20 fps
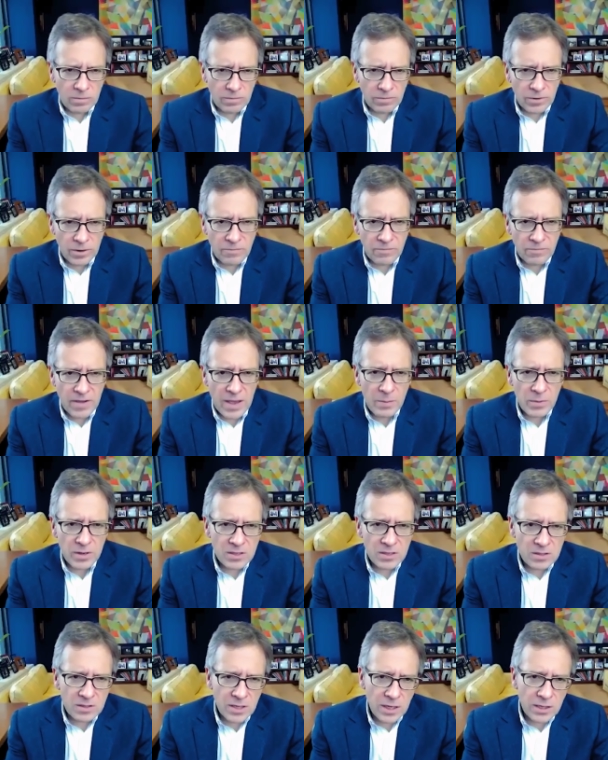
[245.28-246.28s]
very
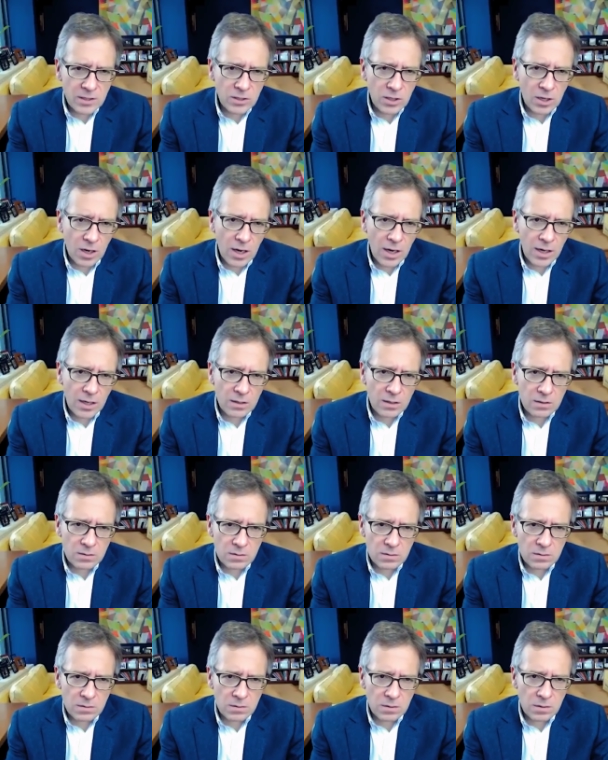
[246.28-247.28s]
famous TED Talk
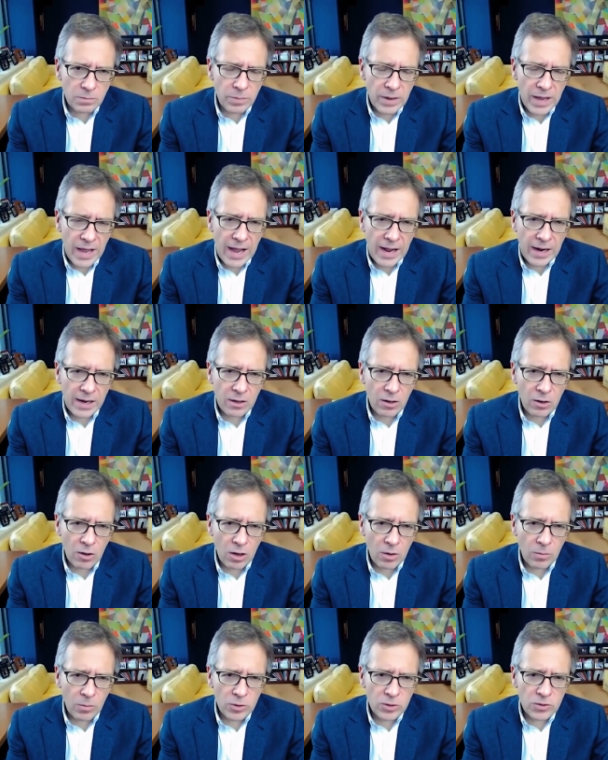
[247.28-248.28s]
back
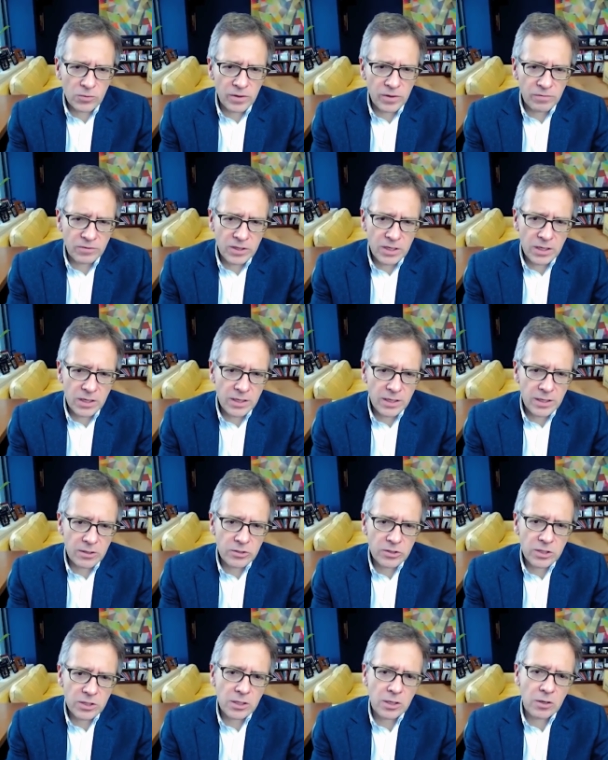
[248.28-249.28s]
almost 15
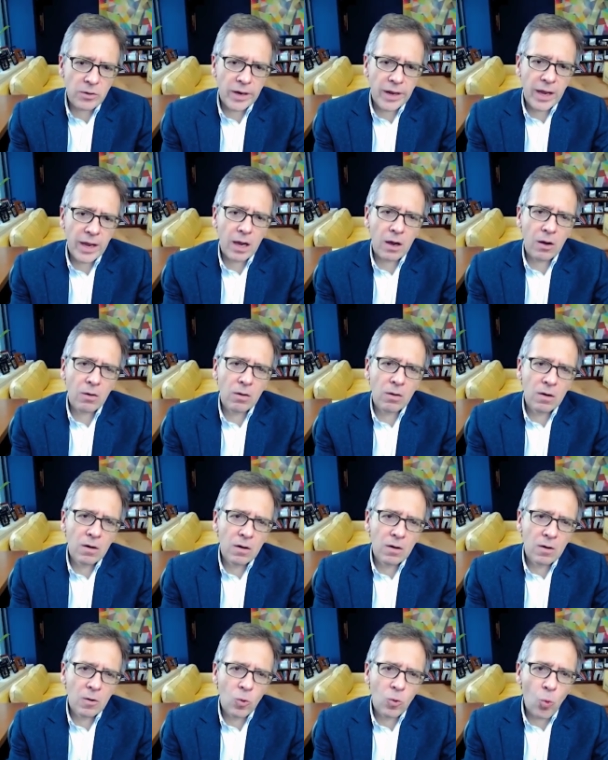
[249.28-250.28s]
years ago now,
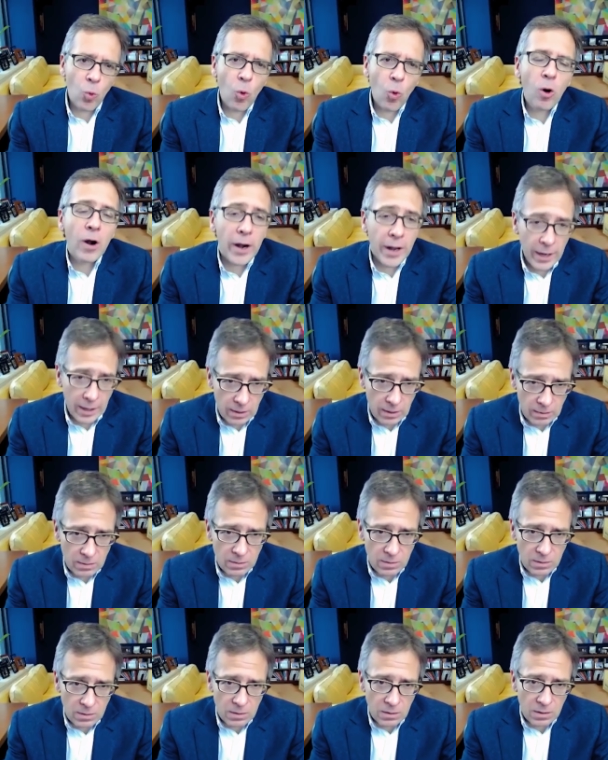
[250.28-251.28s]
warning
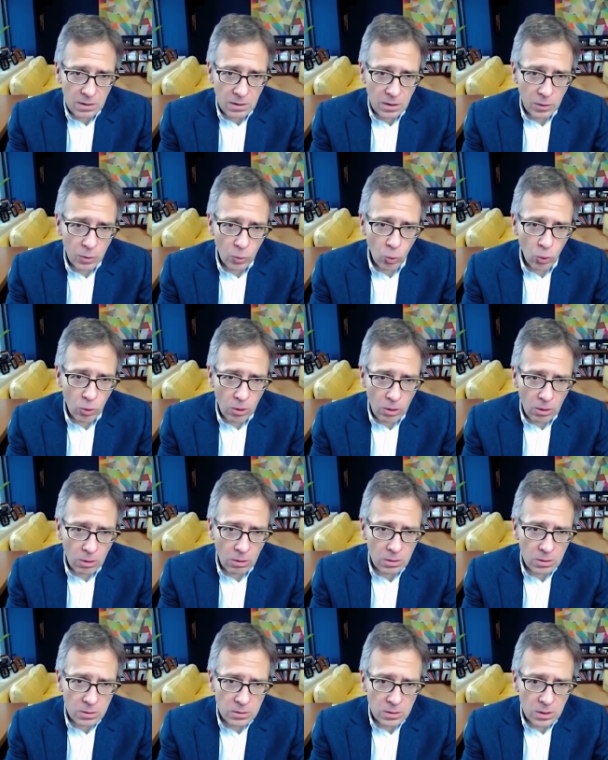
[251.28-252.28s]
the
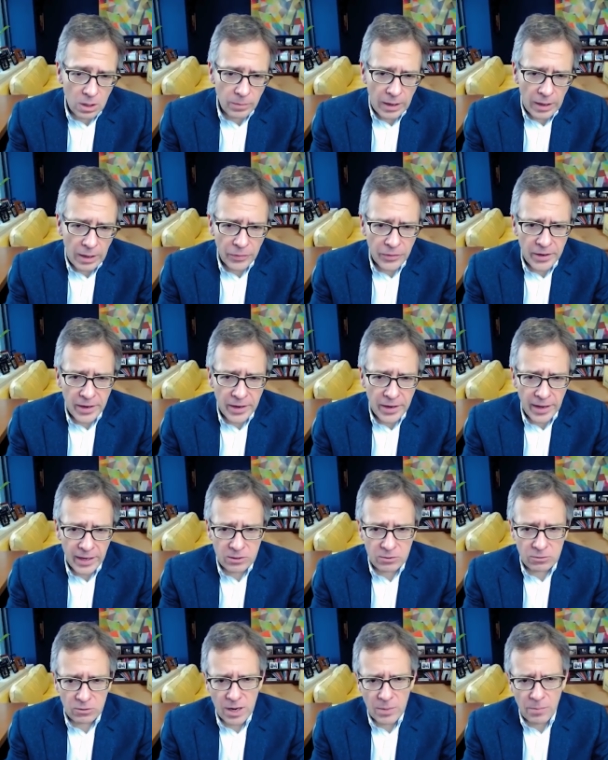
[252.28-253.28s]
world about the next
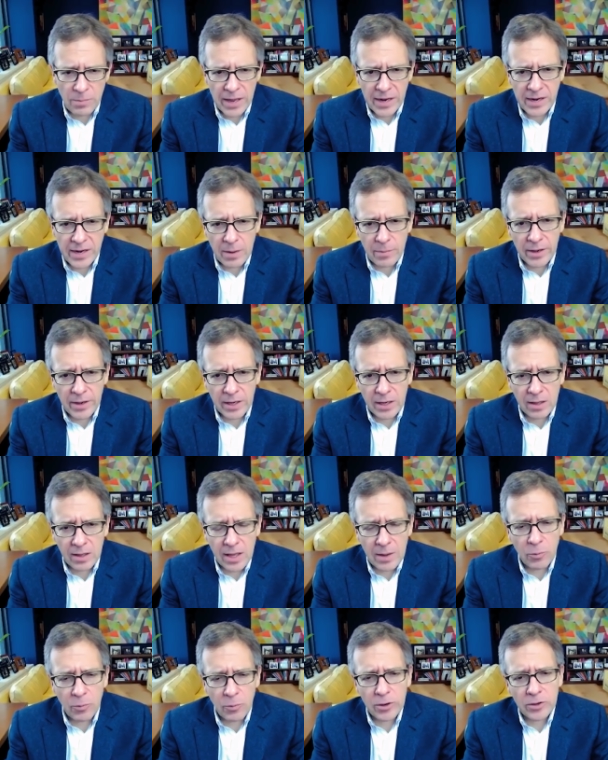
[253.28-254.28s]
great pandemic. And at
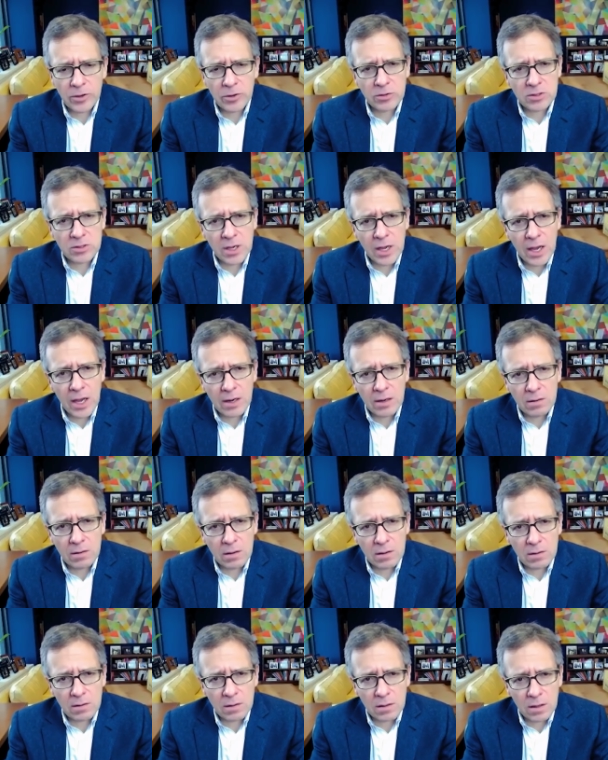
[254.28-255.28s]
that point, you said,
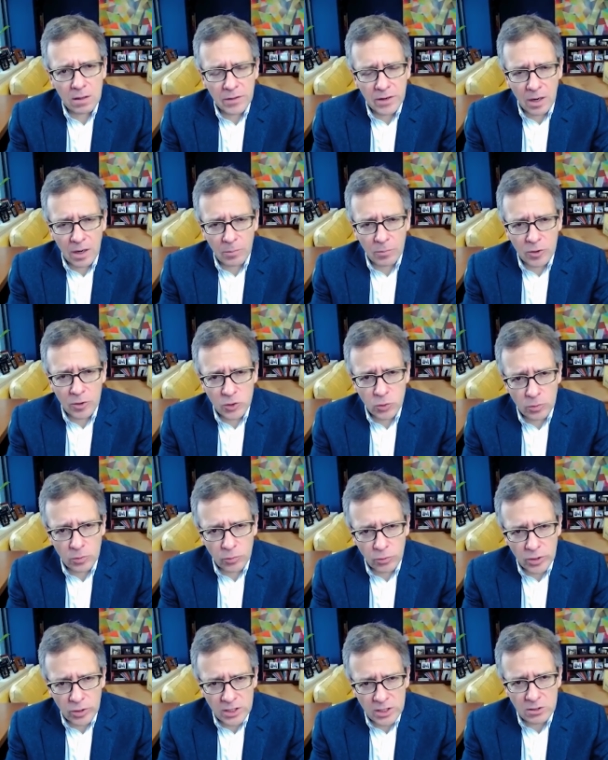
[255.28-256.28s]
uh, the numbers were
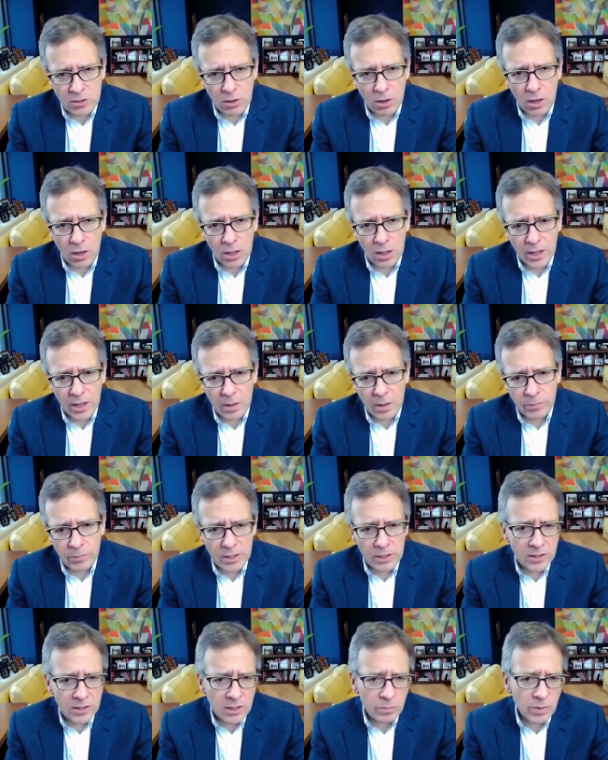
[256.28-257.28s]
pretty startling. A
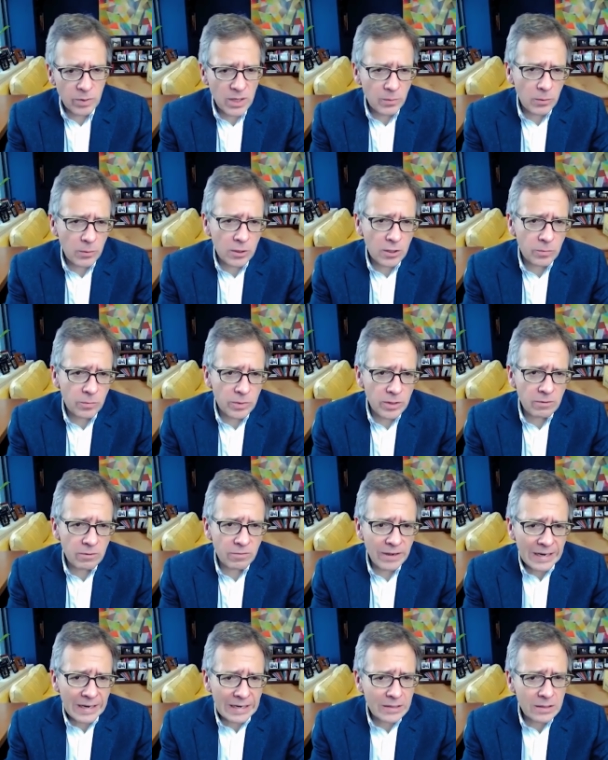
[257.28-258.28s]
billion people could be
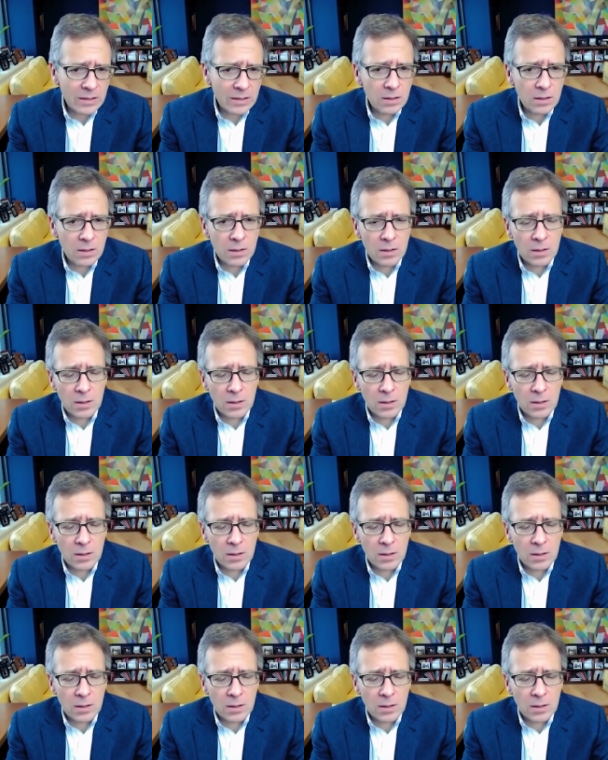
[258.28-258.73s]
infected,